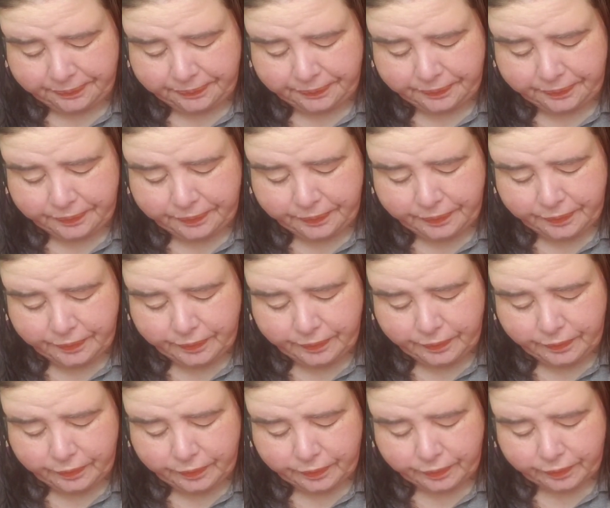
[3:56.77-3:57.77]

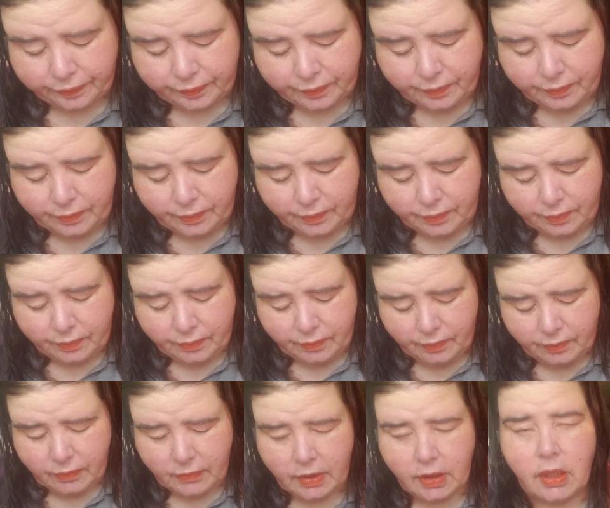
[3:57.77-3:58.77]

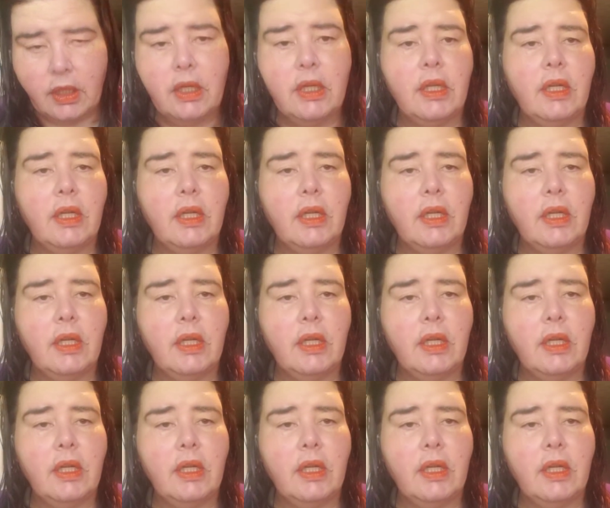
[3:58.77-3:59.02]
[no speech]